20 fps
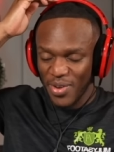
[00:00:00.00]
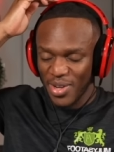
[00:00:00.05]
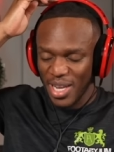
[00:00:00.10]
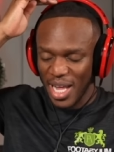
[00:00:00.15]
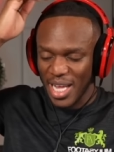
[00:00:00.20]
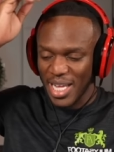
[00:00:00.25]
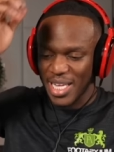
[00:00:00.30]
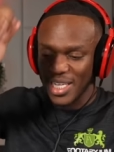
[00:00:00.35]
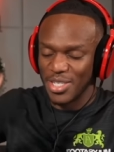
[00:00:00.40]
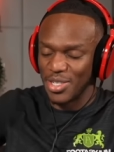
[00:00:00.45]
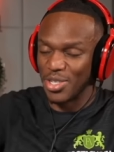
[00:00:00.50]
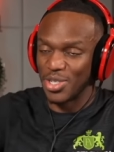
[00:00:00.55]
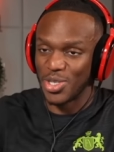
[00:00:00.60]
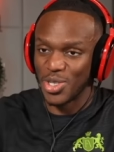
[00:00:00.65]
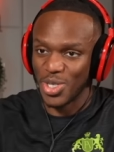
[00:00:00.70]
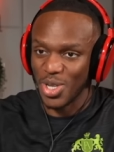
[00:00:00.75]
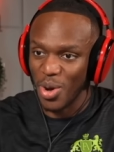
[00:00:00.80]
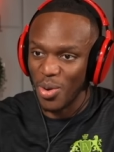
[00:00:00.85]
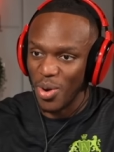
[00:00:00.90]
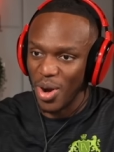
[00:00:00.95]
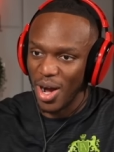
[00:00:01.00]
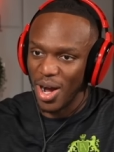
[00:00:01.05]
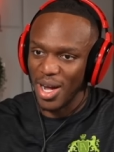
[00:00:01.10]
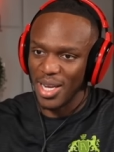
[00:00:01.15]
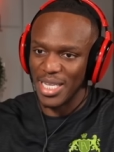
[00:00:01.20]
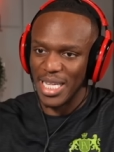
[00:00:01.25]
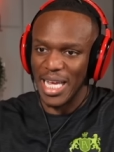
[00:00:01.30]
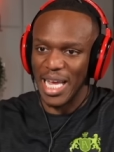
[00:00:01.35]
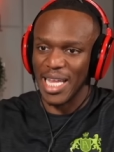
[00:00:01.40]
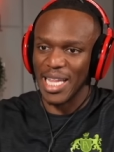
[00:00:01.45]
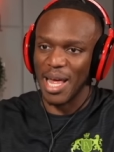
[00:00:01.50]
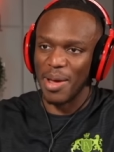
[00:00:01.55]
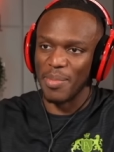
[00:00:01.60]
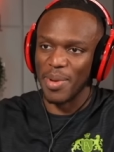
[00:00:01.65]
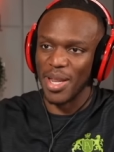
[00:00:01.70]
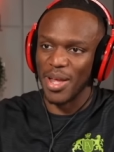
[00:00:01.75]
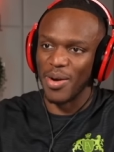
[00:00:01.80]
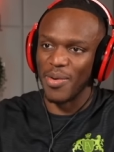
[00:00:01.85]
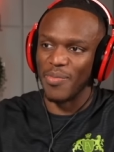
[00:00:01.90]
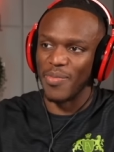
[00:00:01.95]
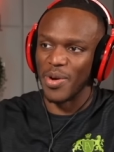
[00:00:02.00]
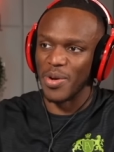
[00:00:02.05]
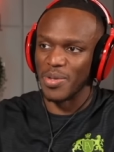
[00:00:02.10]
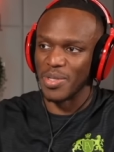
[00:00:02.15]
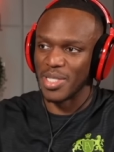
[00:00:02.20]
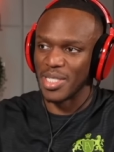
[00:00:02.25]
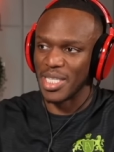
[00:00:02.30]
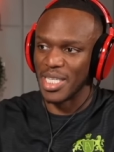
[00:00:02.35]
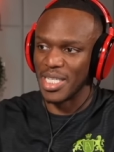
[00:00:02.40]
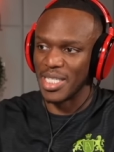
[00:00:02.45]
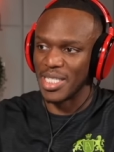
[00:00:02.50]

like it's just so hard to get that many upvotes these